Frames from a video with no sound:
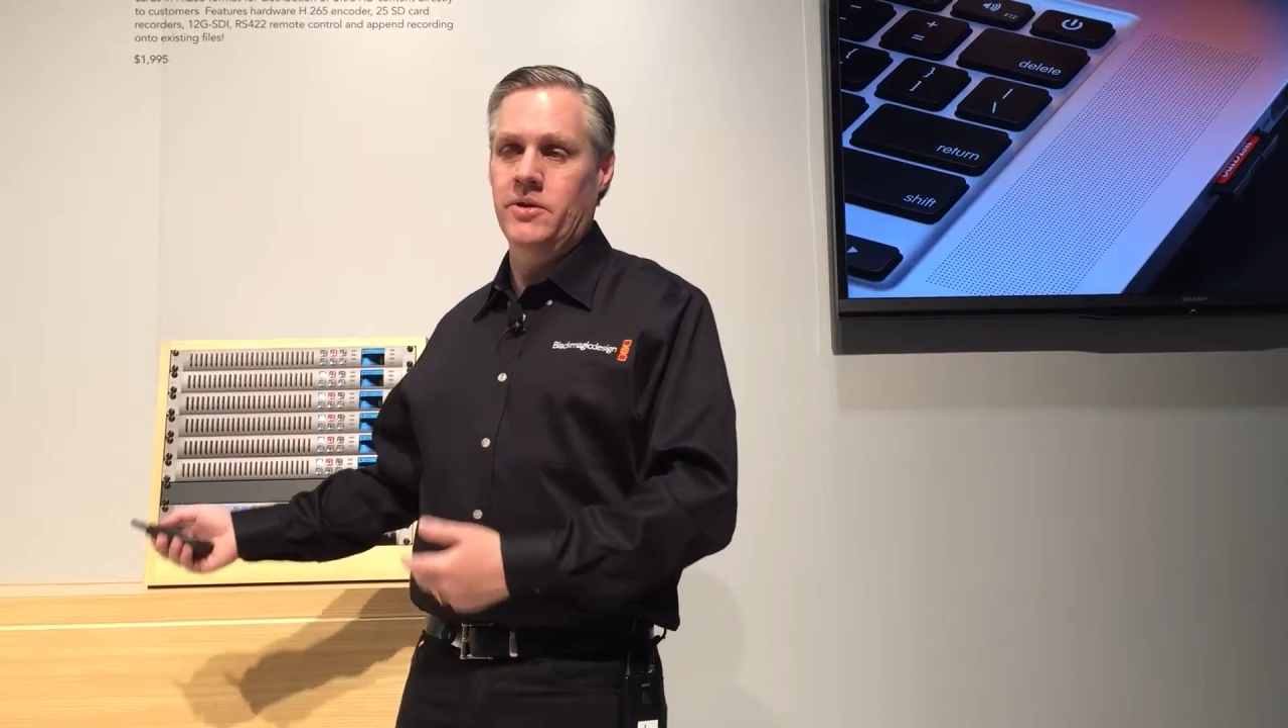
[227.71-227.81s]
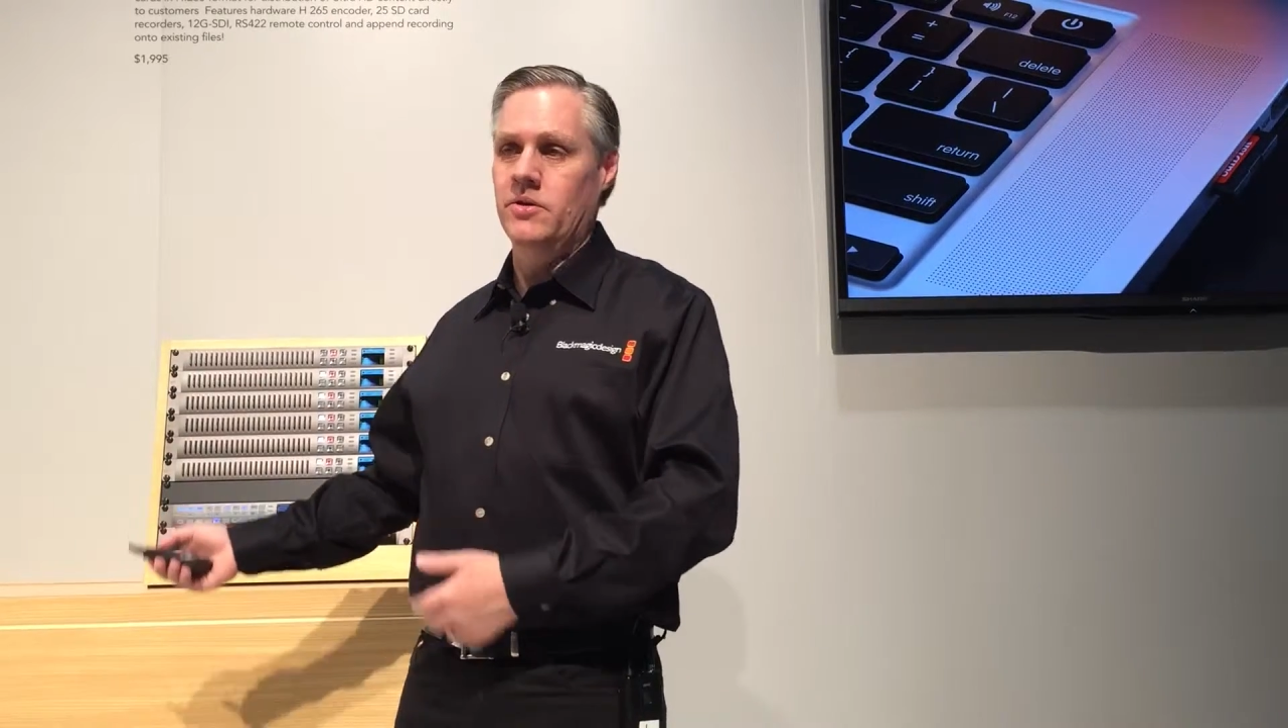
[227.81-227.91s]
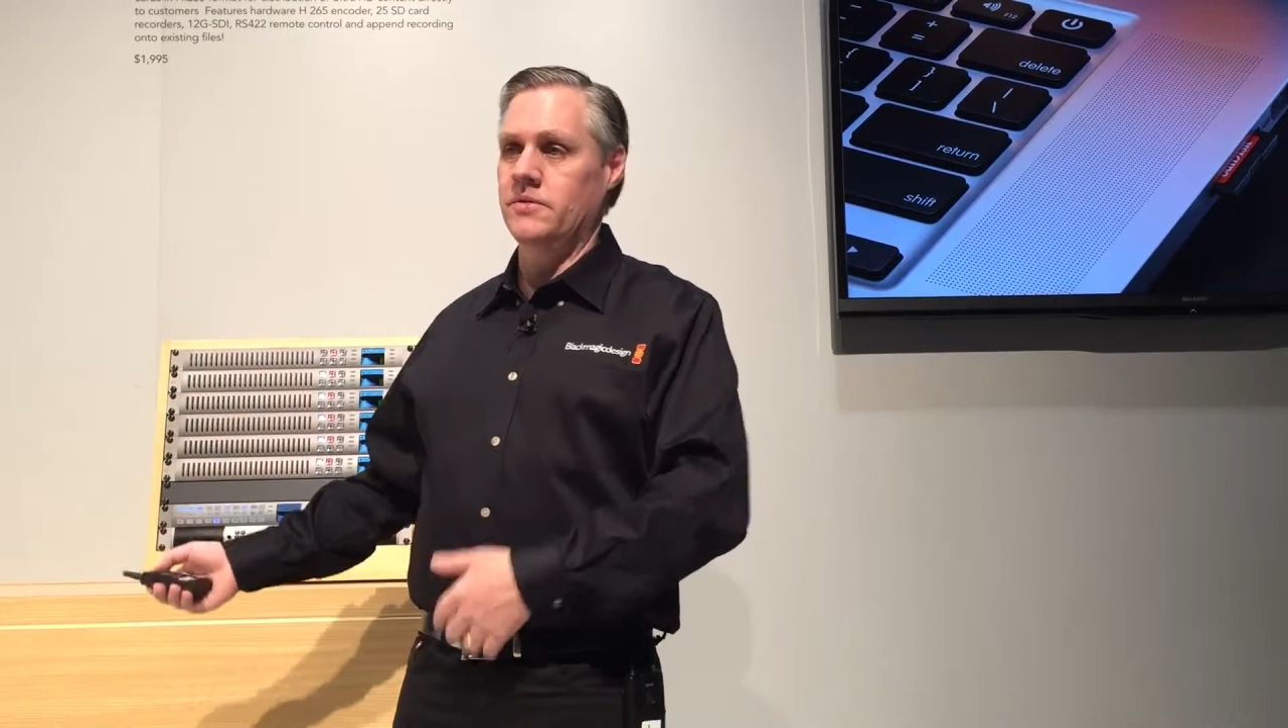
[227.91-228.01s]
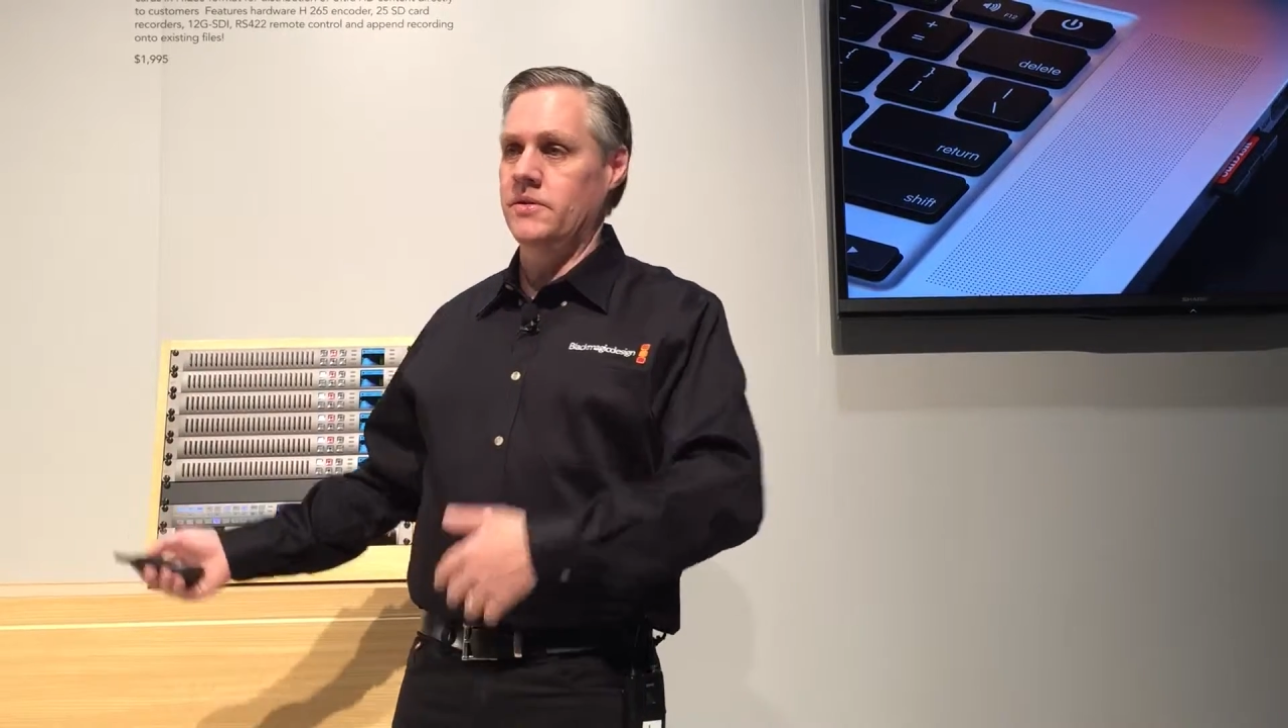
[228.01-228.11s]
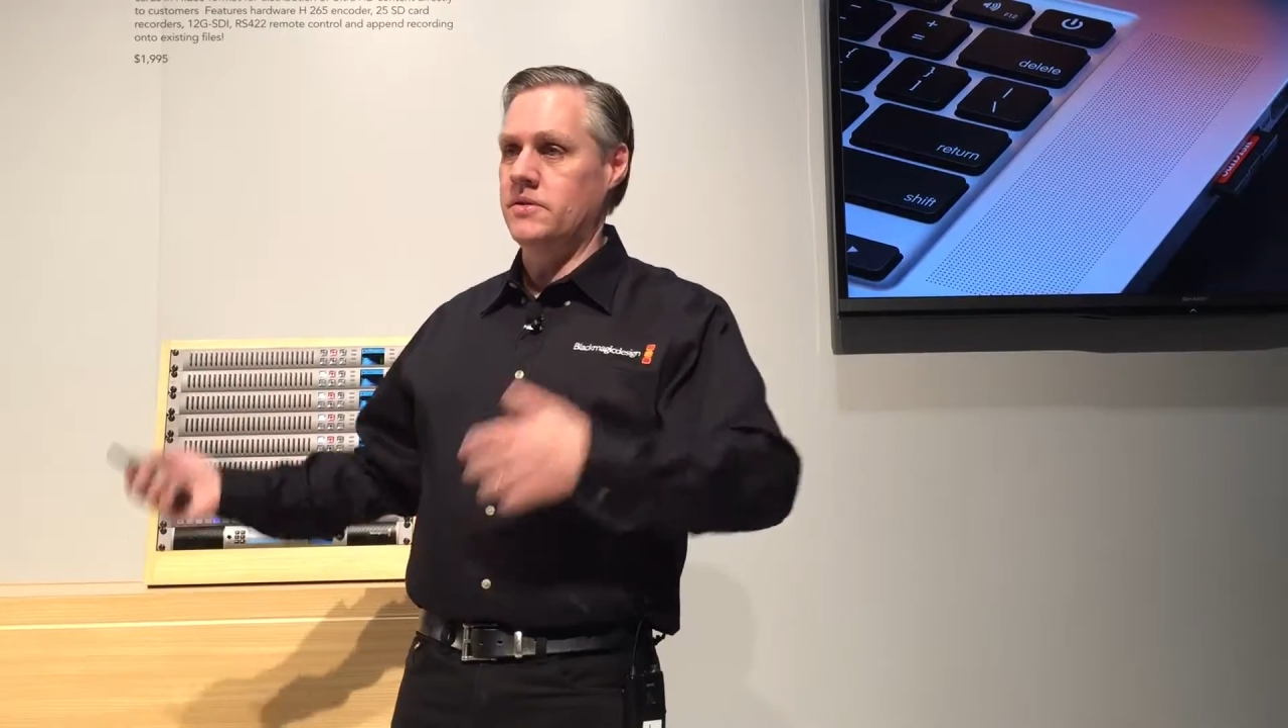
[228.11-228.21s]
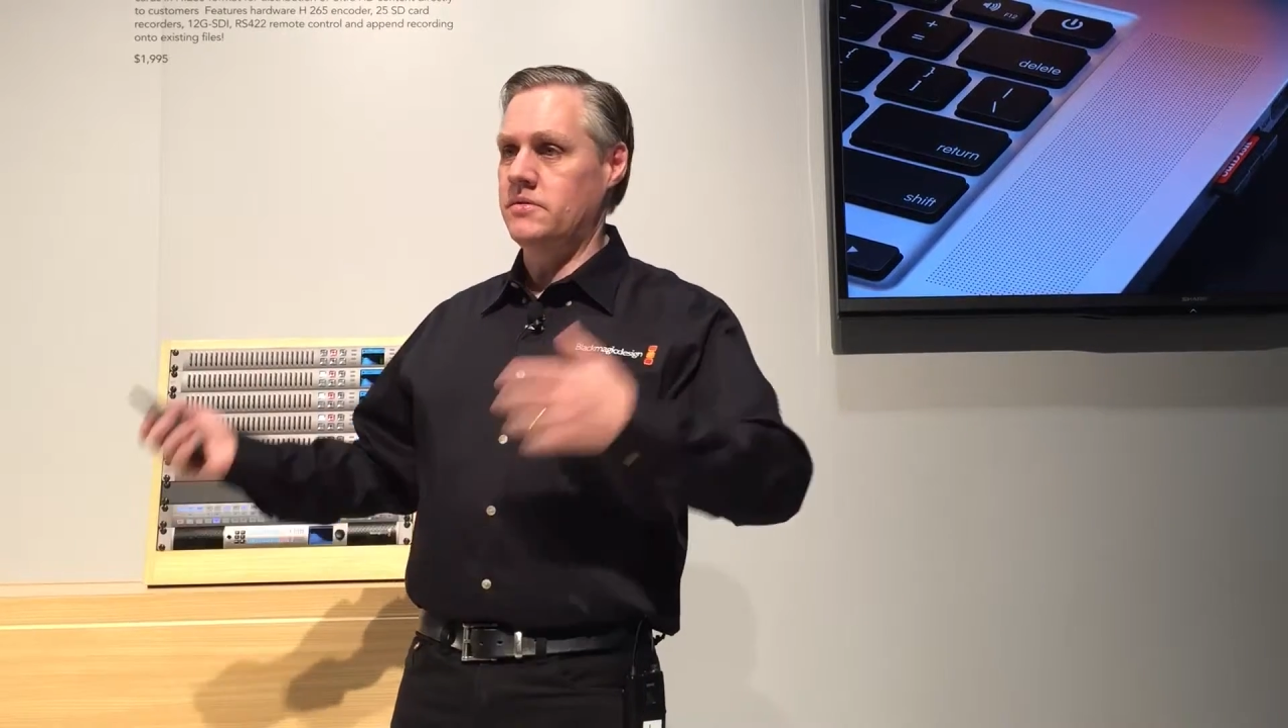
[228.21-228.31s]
going on.